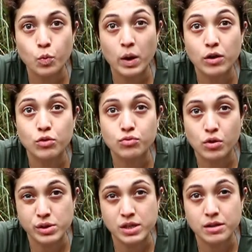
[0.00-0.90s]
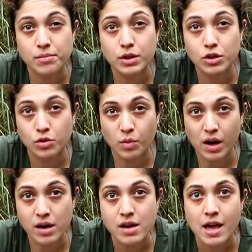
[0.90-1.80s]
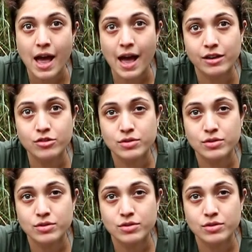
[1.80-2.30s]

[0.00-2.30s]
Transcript: well-rotted manure and